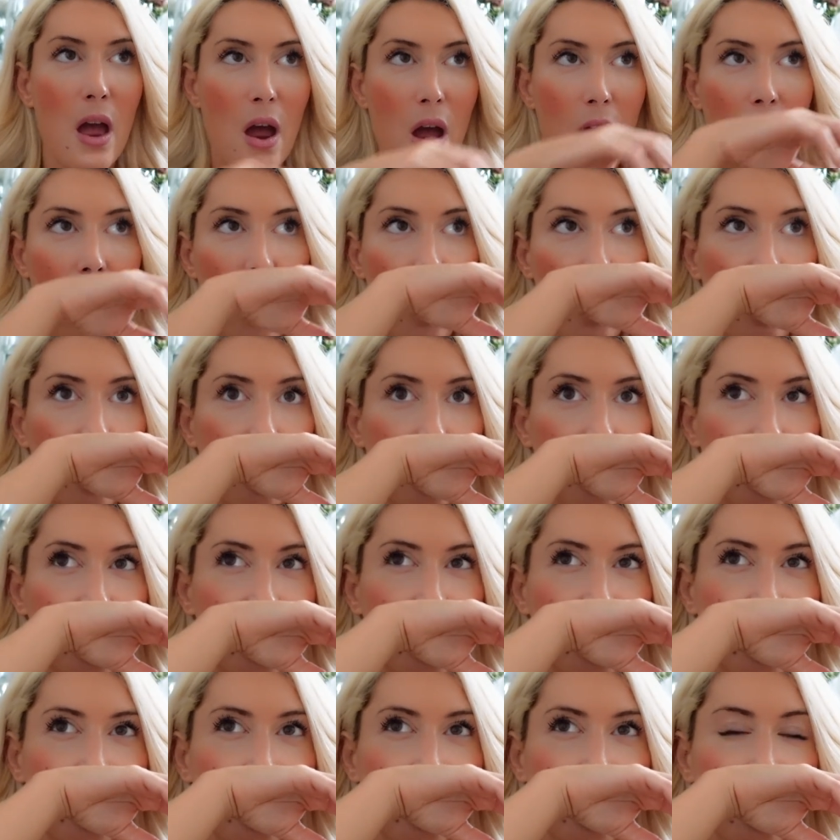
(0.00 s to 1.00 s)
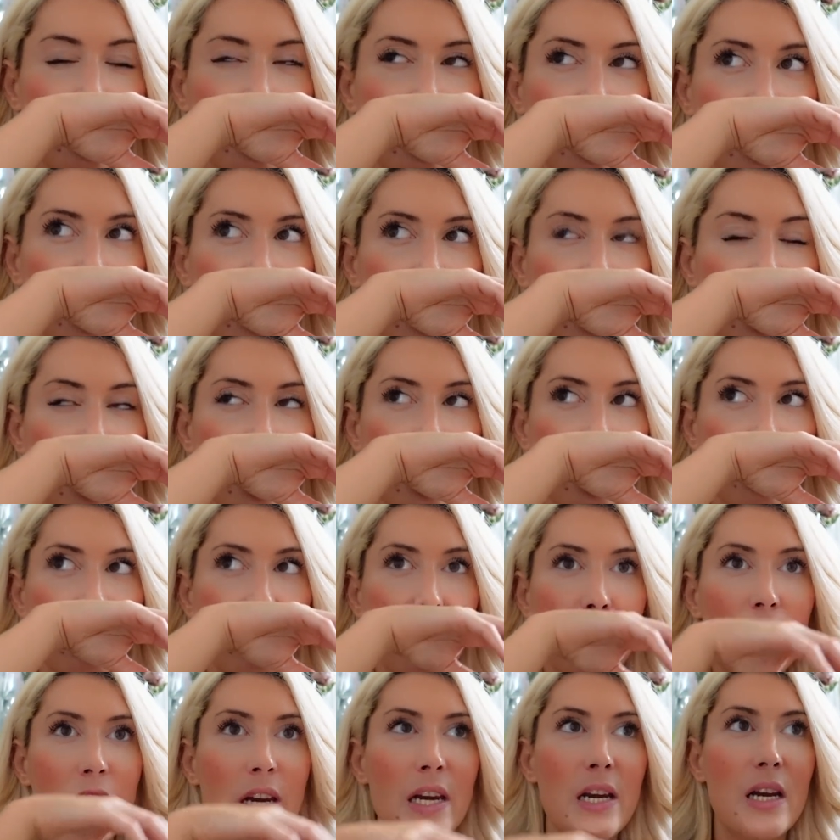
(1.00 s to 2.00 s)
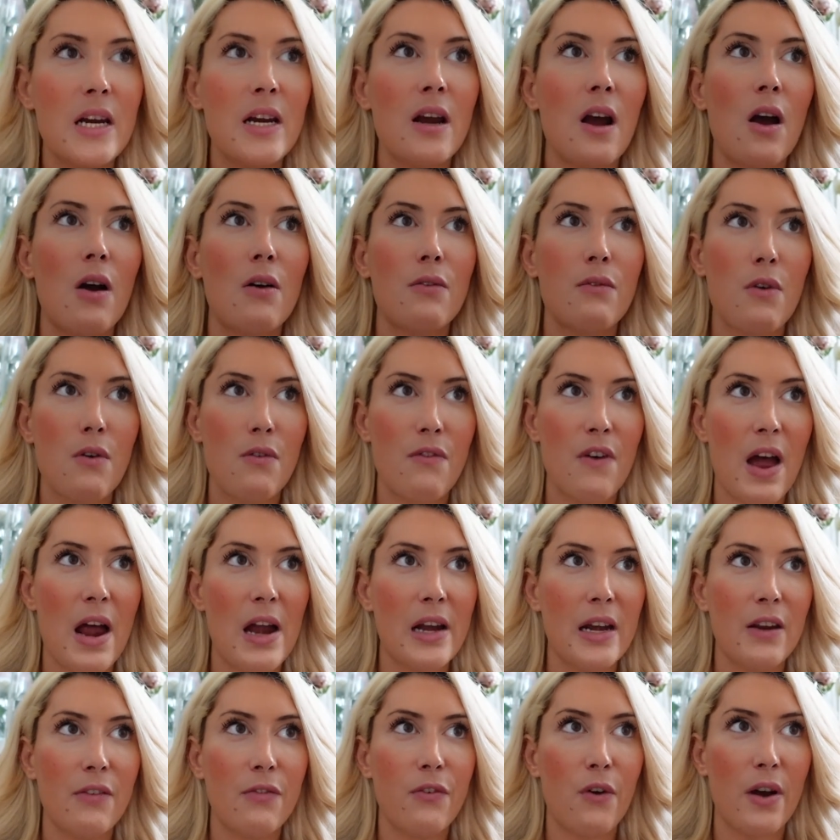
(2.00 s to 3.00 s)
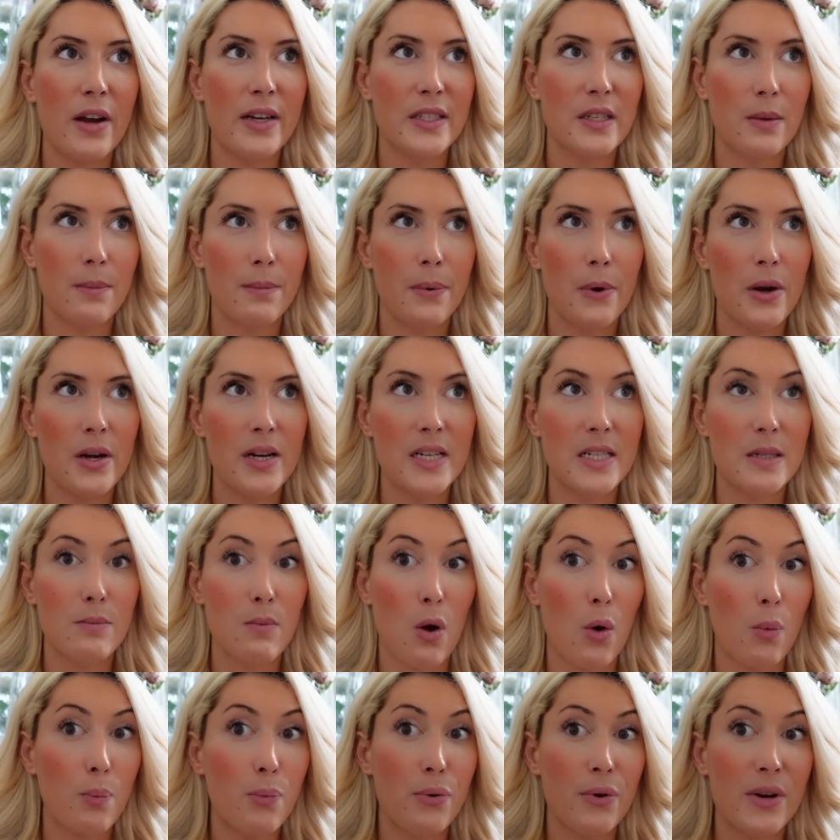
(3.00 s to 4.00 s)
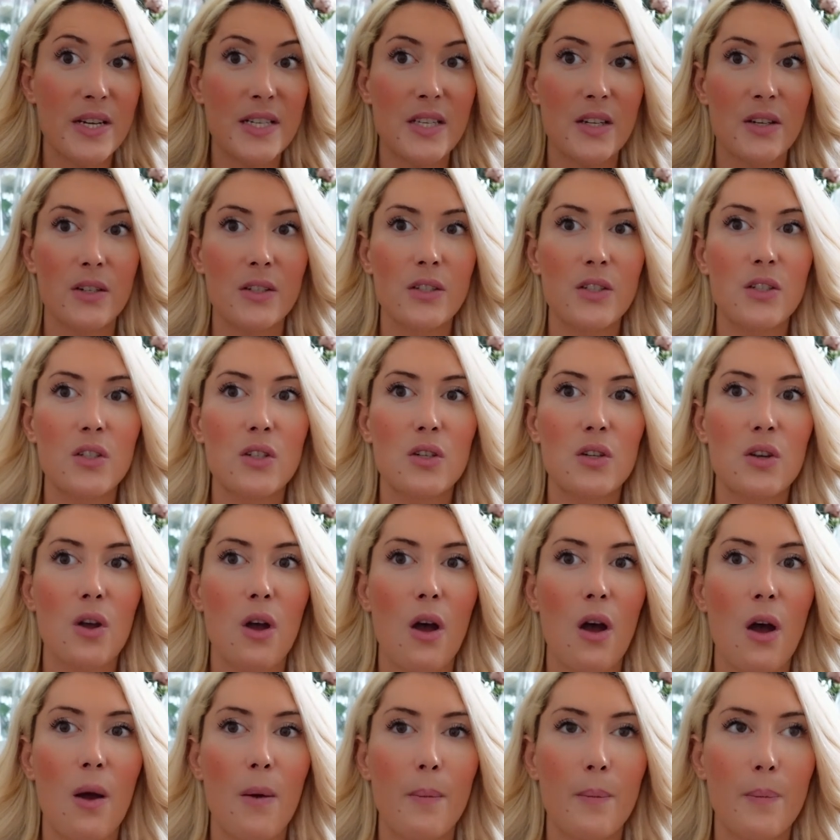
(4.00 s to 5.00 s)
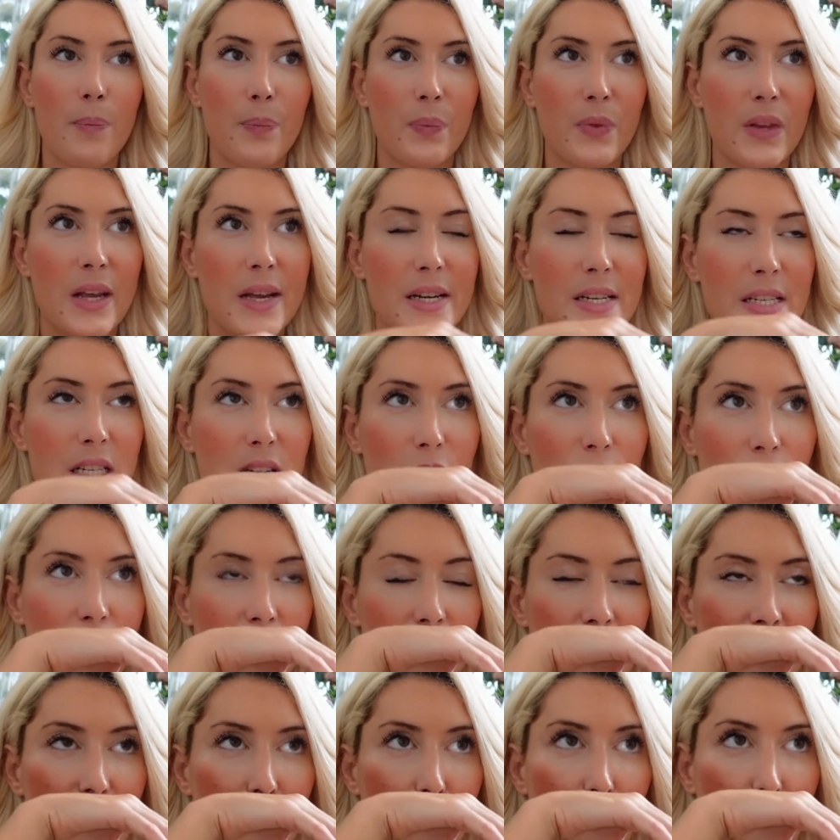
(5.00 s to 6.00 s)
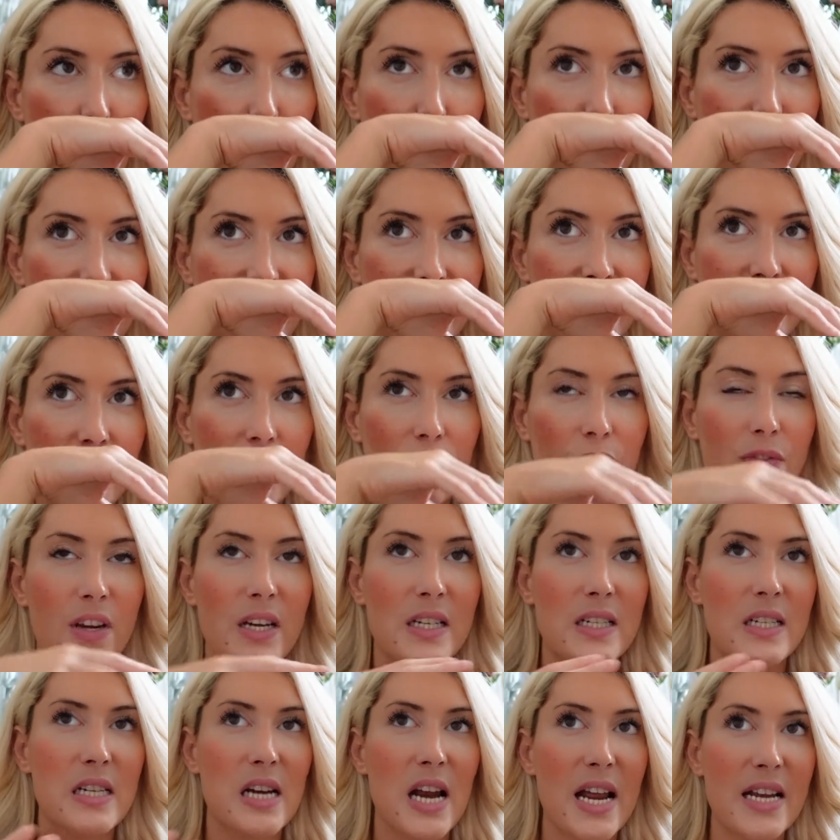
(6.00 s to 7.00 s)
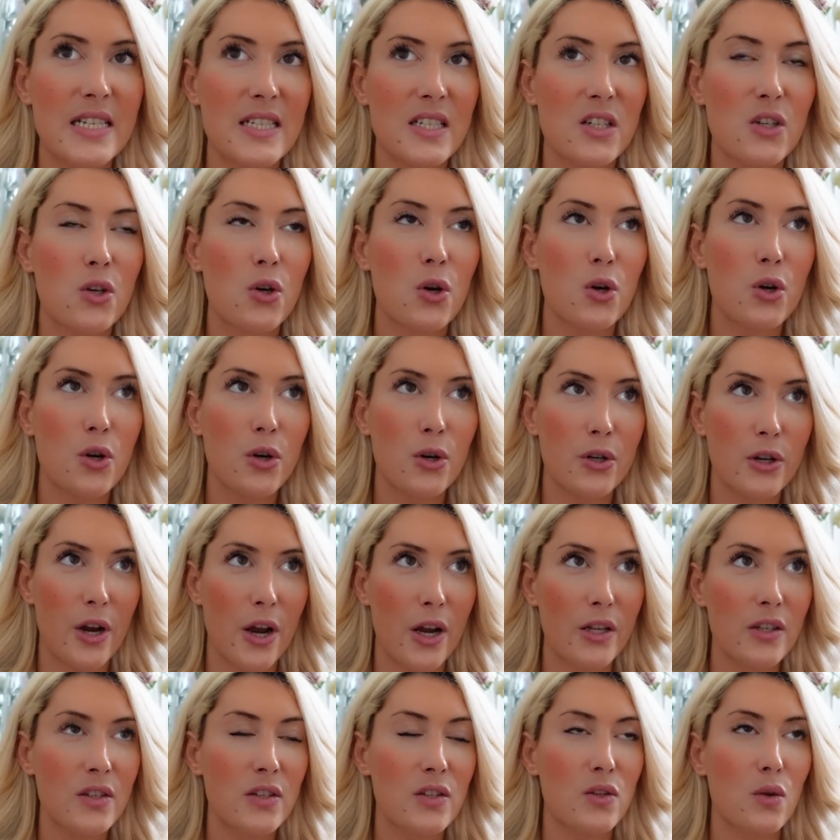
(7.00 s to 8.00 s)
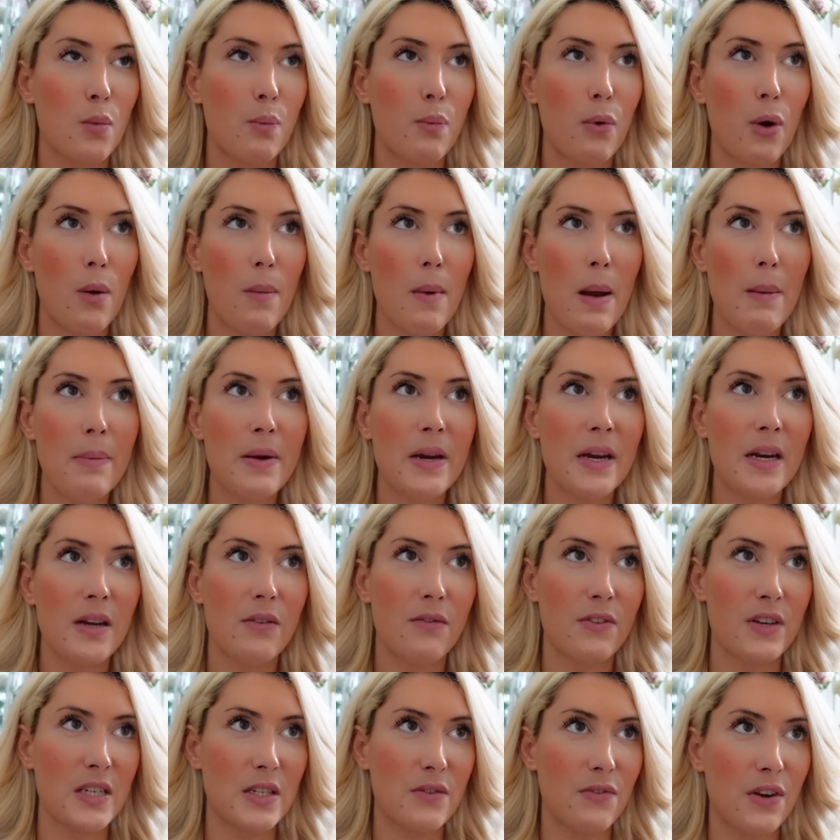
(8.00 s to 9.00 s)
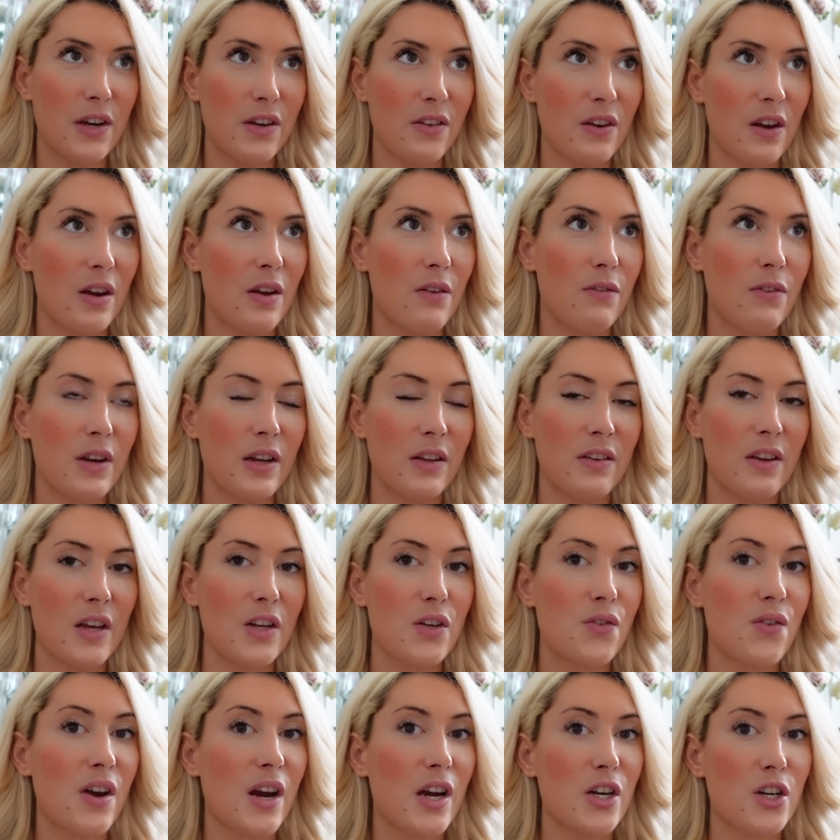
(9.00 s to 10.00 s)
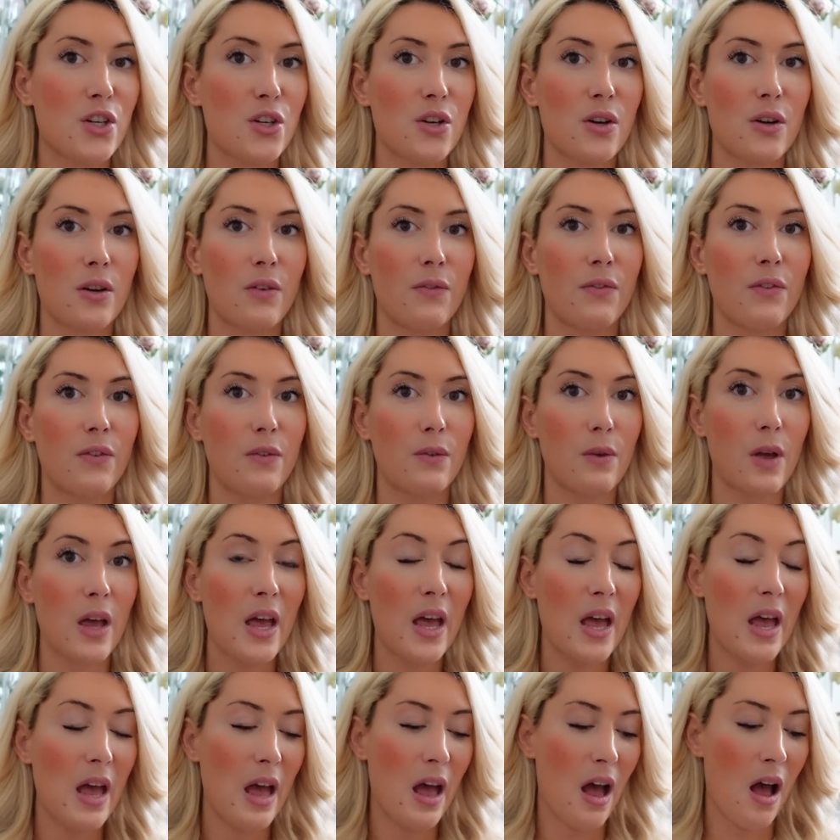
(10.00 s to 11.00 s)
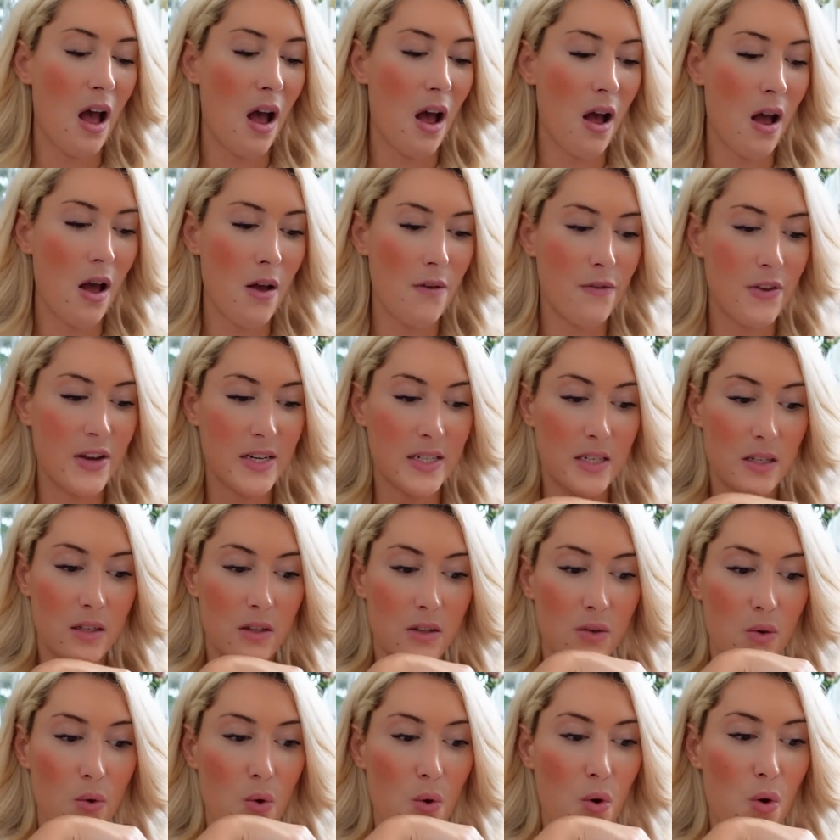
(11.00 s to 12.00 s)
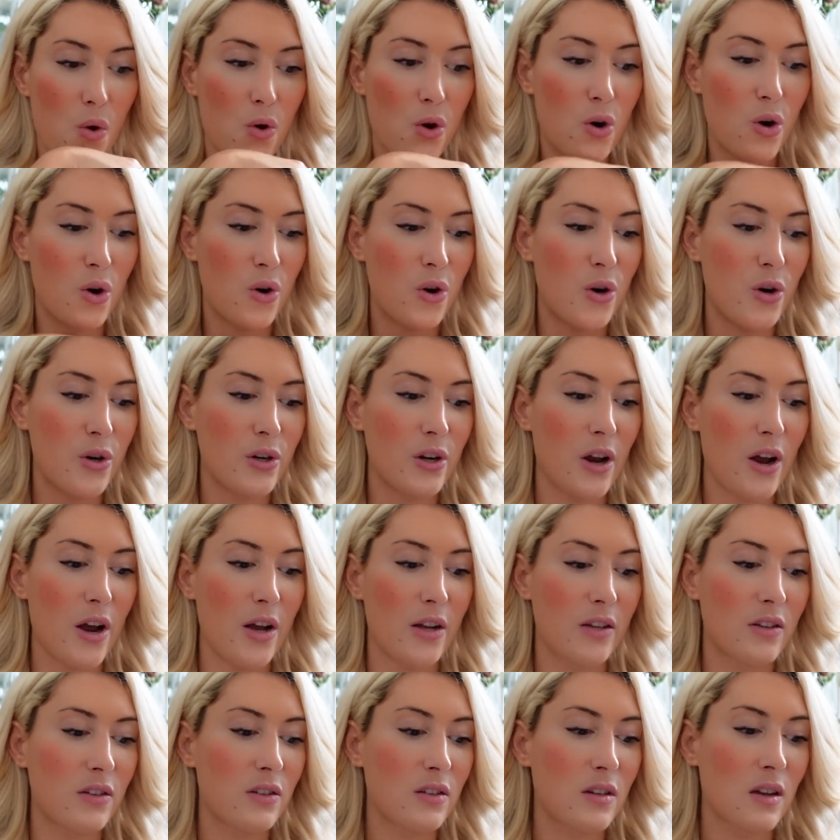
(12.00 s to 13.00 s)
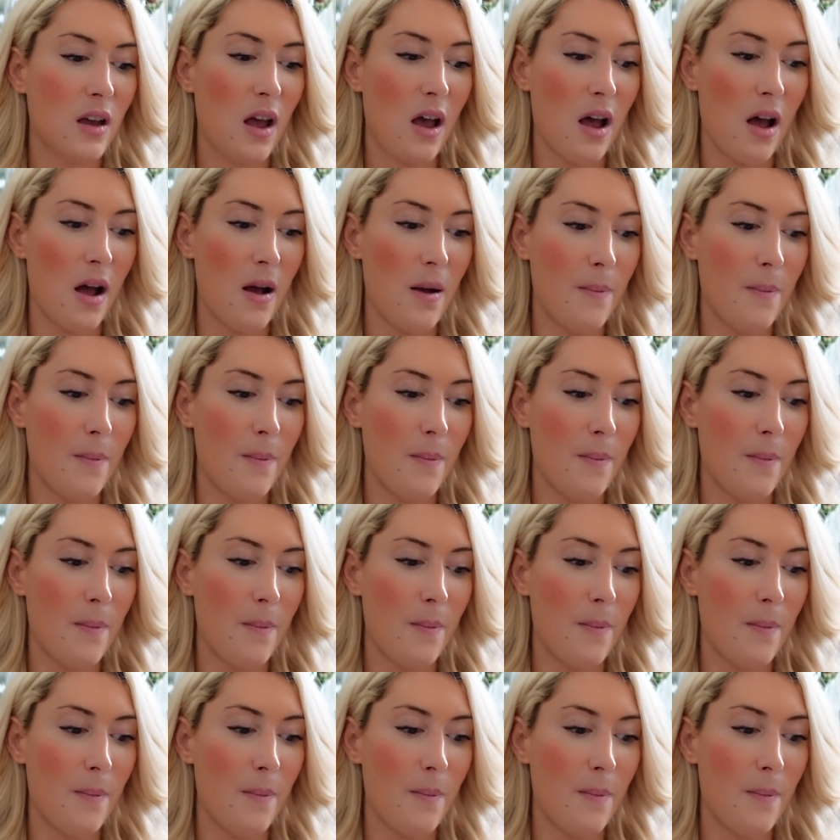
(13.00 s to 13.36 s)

The lily of the valley, for example, is more present. It's definitely more present. There's less coconut, so probably in this vintage version, there's no coconut.